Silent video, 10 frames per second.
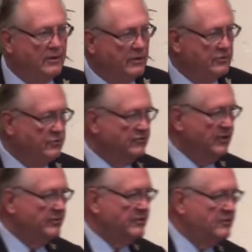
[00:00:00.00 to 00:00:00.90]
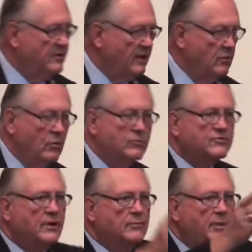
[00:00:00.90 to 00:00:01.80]
You do something today,
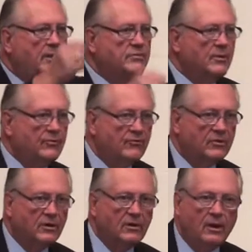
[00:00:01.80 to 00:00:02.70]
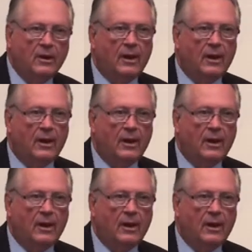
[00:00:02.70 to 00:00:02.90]
something pops up over there.